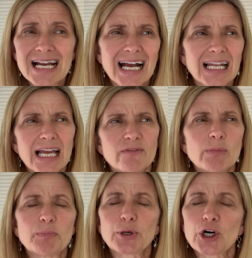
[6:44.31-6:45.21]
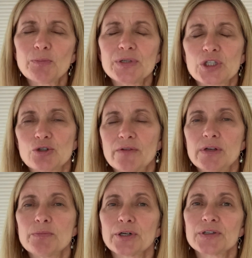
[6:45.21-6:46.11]
kind of like from a
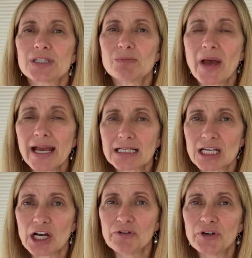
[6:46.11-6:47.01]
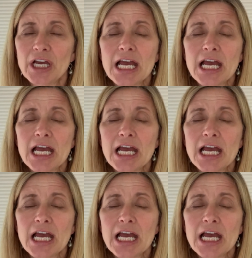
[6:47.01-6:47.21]
purpose-driven perspective,